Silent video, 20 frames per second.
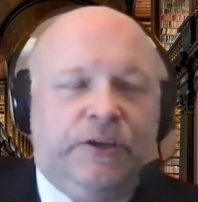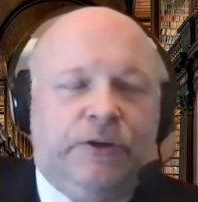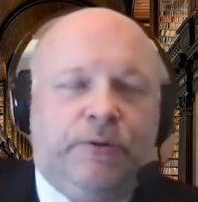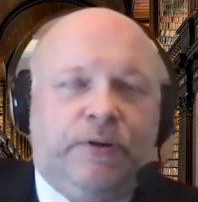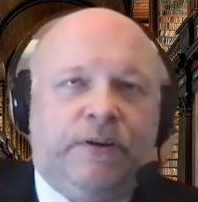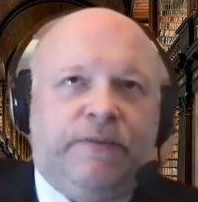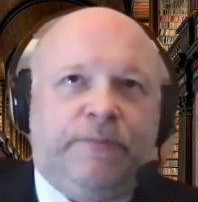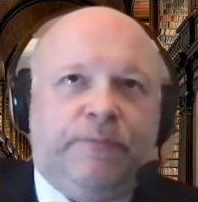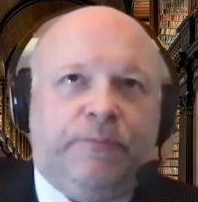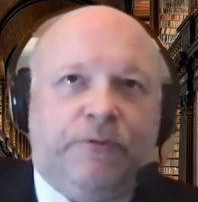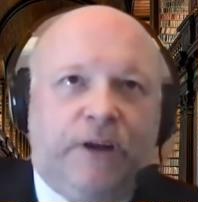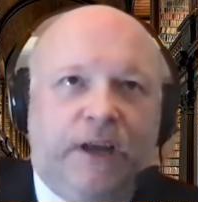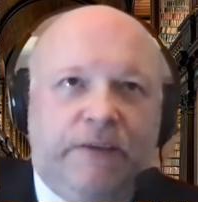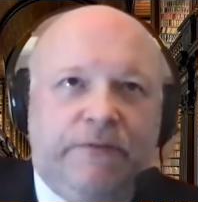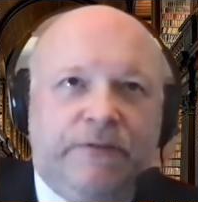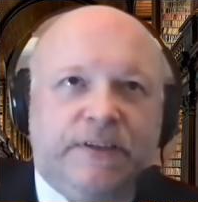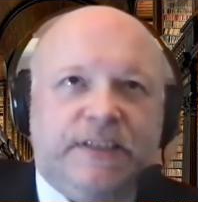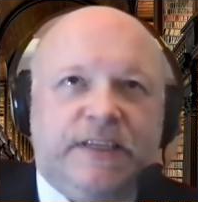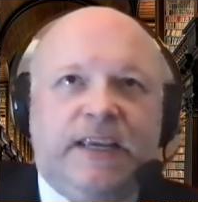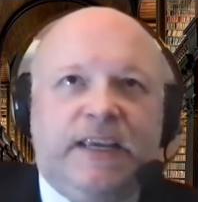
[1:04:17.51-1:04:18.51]
you have
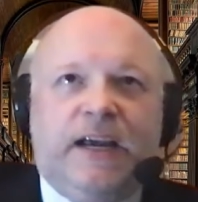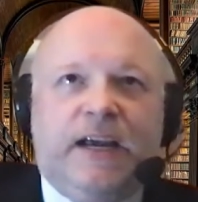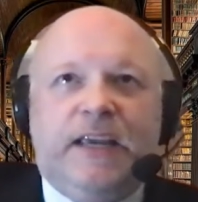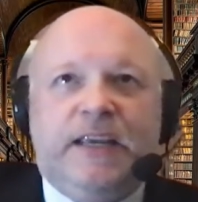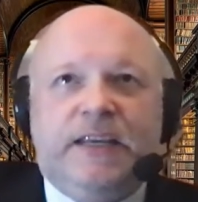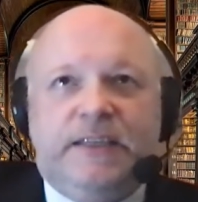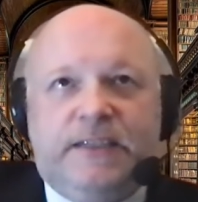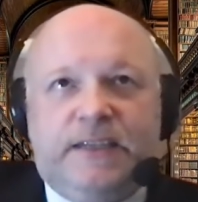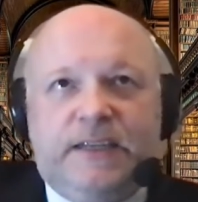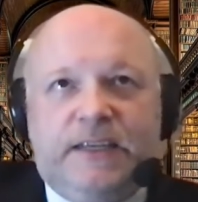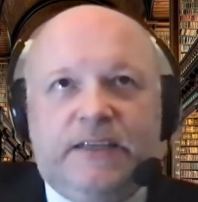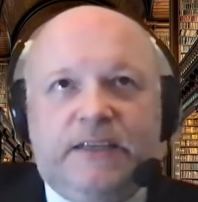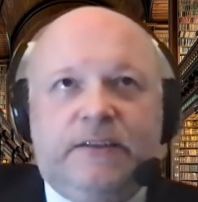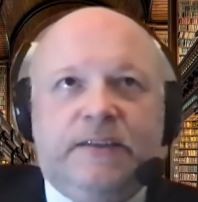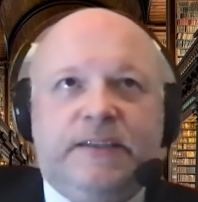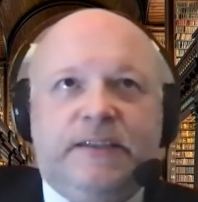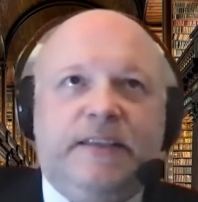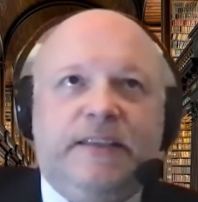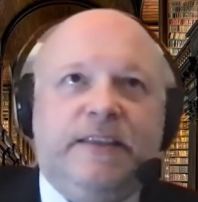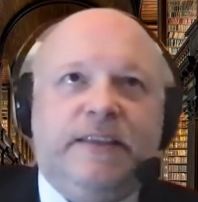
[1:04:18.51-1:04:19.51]
privacy
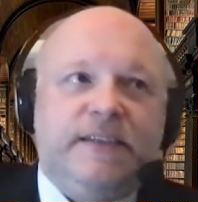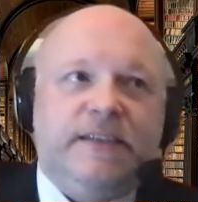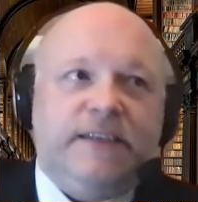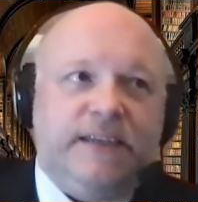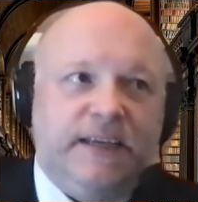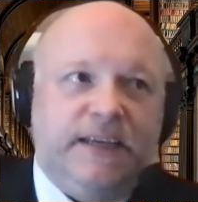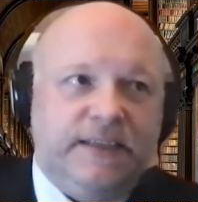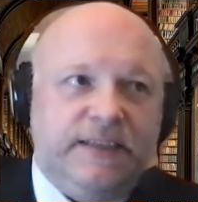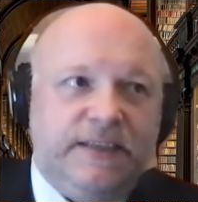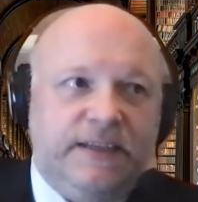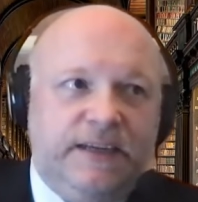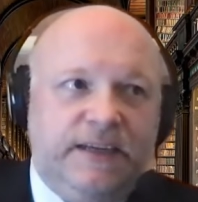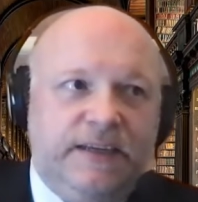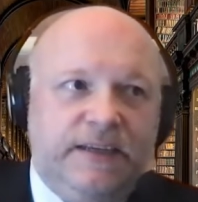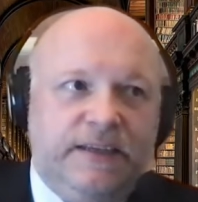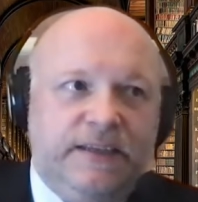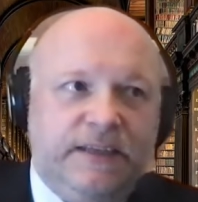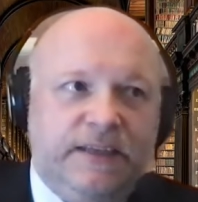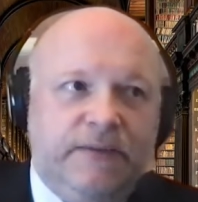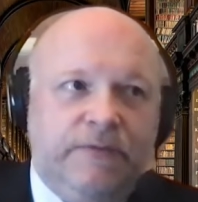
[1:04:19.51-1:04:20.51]
ideals in the
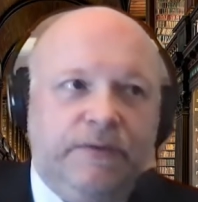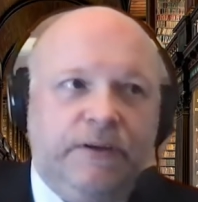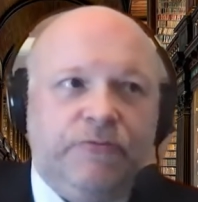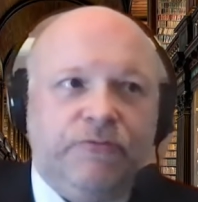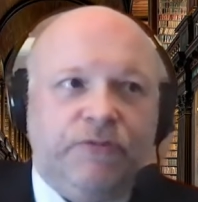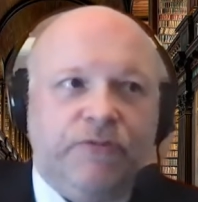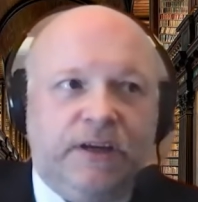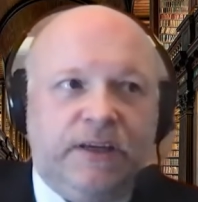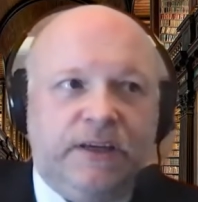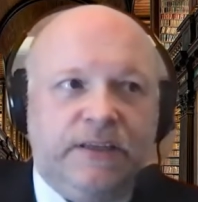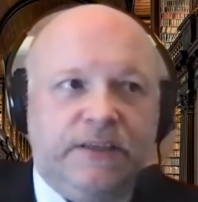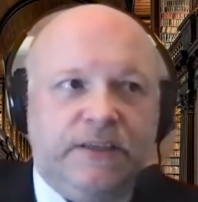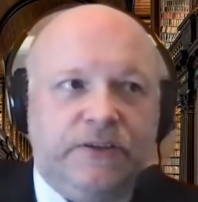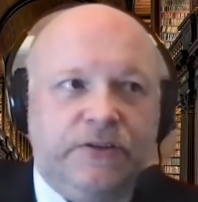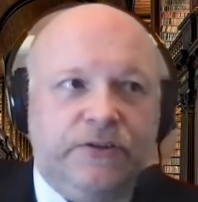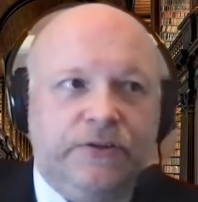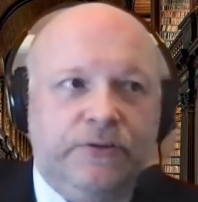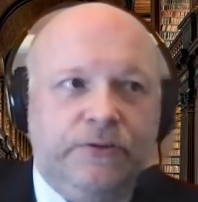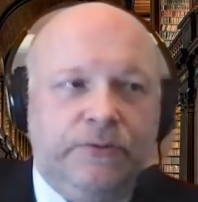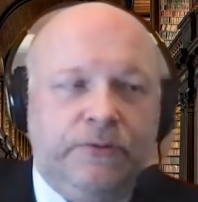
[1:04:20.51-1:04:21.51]
60s giving
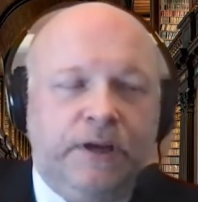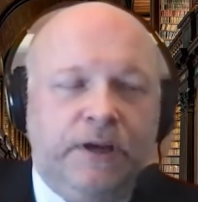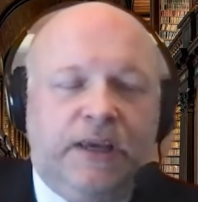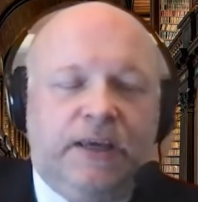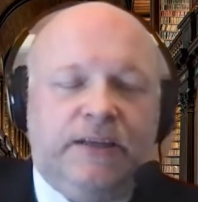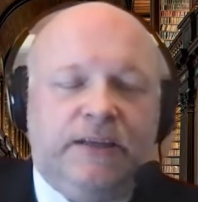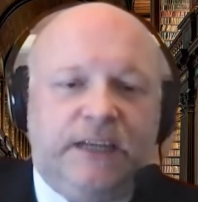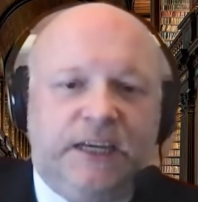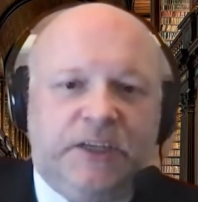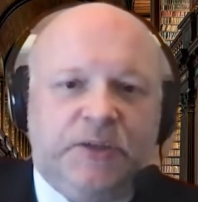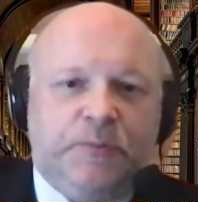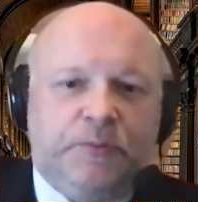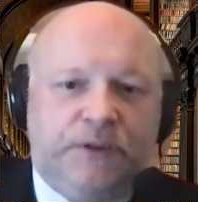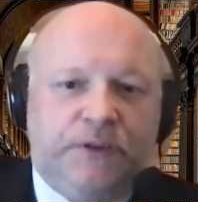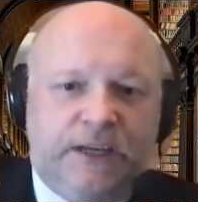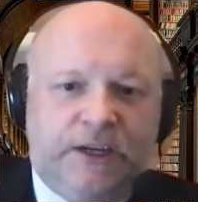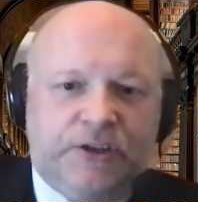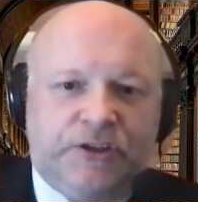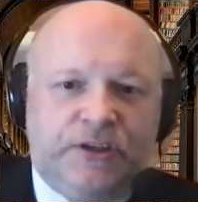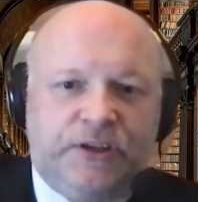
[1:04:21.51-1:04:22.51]
rise to data
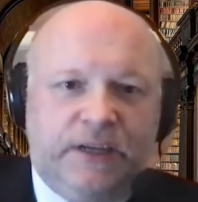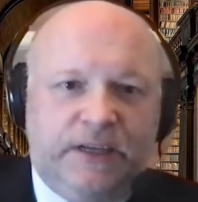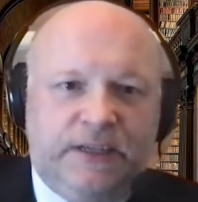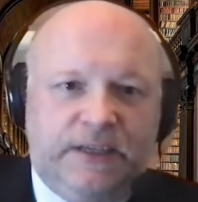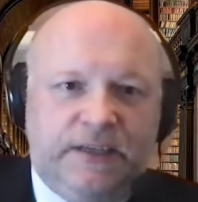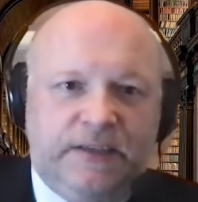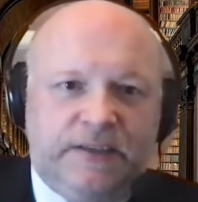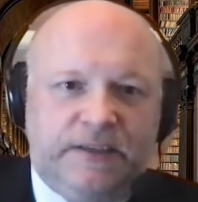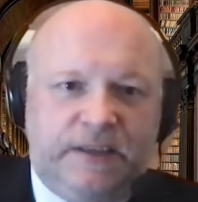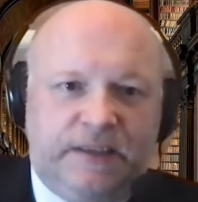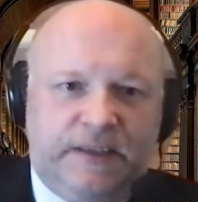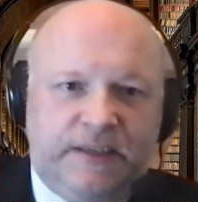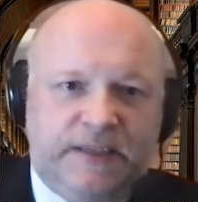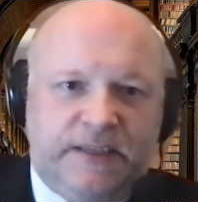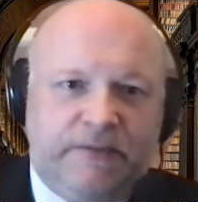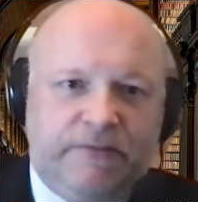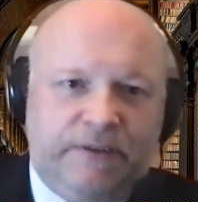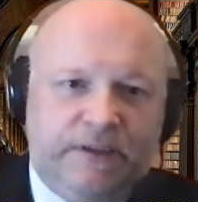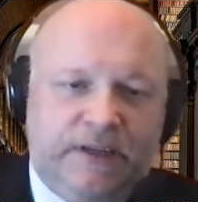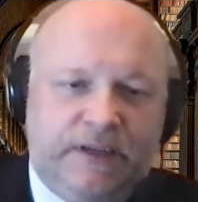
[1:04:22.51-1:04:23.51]
protection ideals in
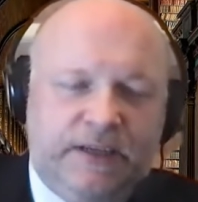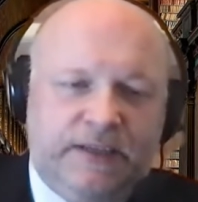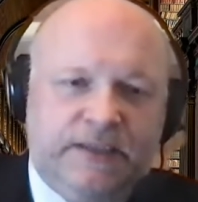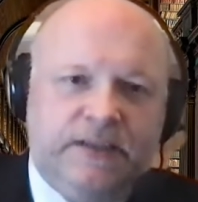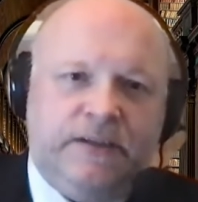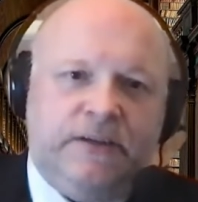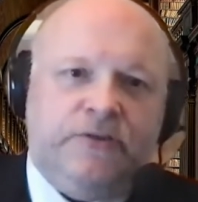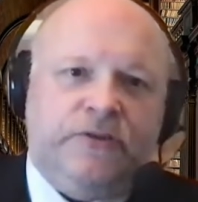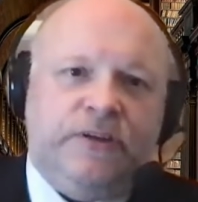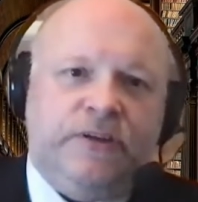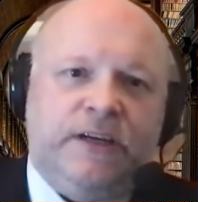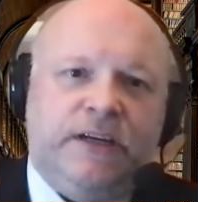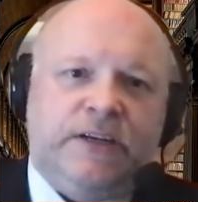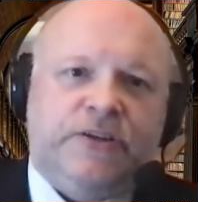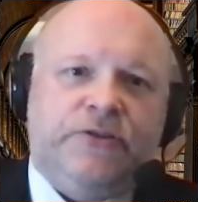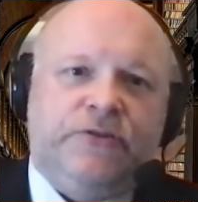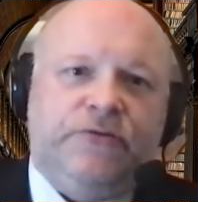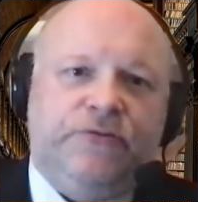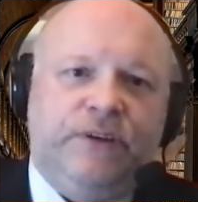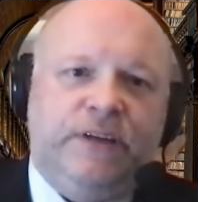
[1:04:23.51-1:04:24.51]
the 70s and
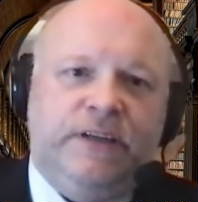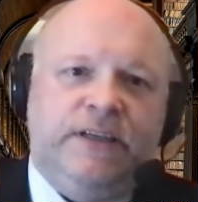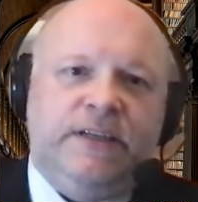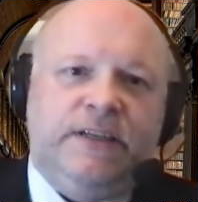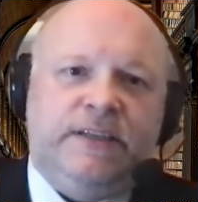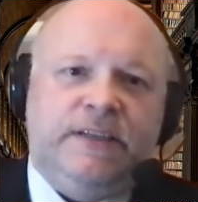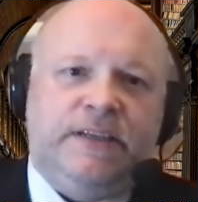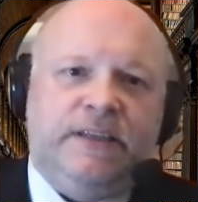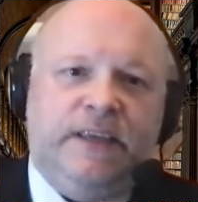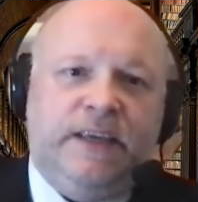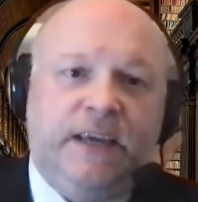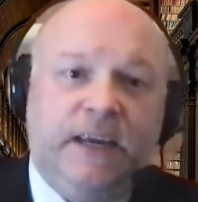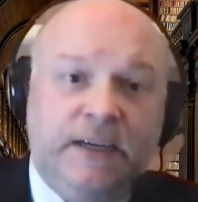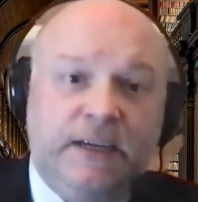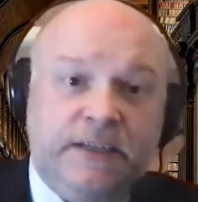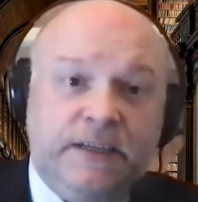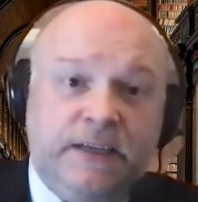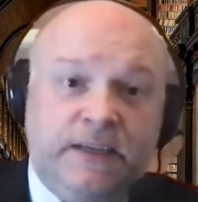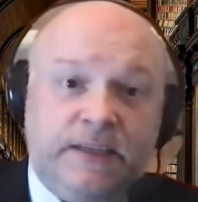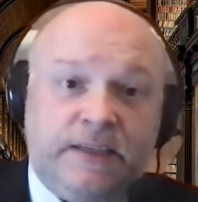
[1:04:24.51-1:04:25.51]
international treaties in
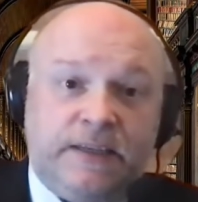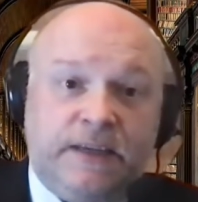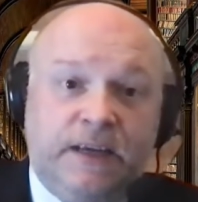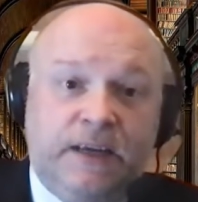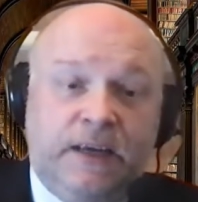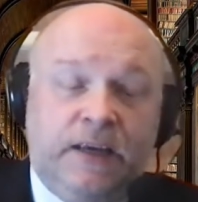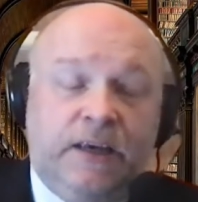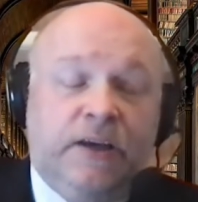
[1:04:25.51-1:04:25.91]
the 80s,